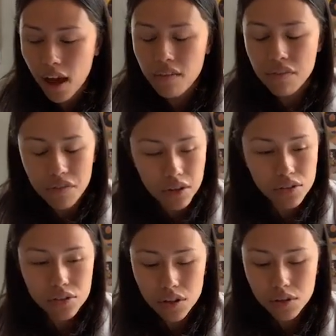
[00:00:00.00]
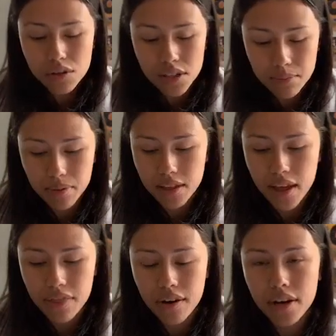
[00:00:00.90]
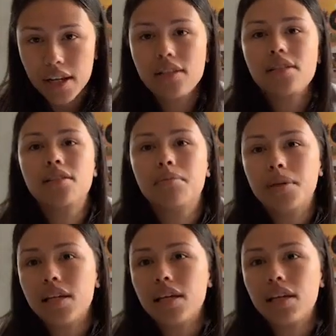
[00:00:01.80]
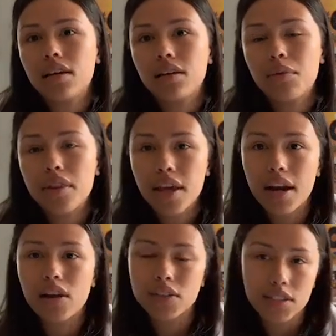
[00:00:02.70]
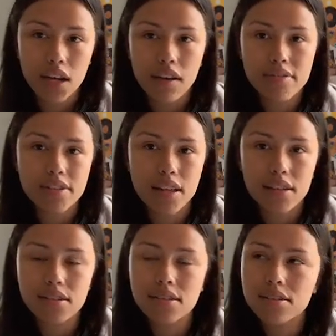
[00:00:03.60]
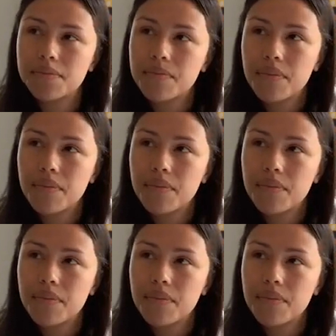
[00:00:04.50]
I feel so deeply that there needs to be within ourselves this